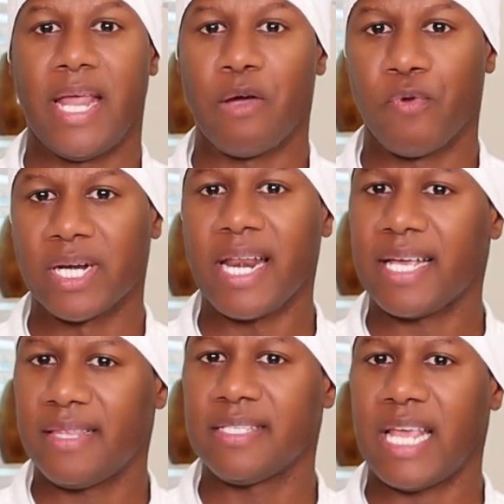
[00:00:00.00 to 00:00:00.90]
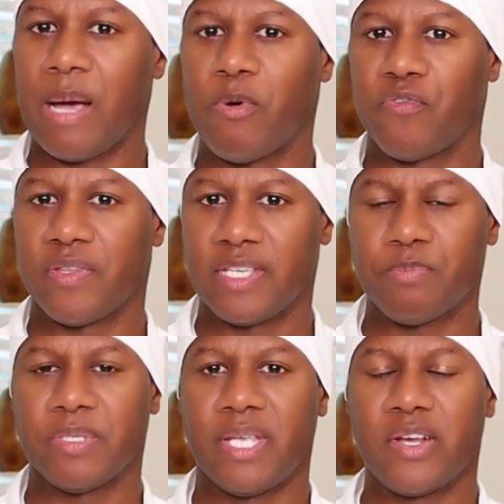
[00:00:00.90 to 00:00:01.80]
Now, I really like this apple for this
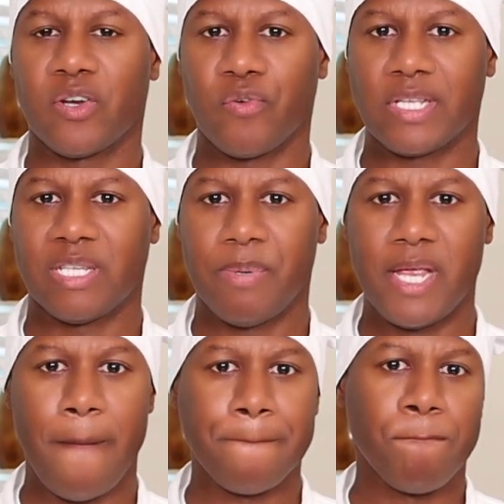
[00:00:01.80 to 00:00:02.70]
particular recipe,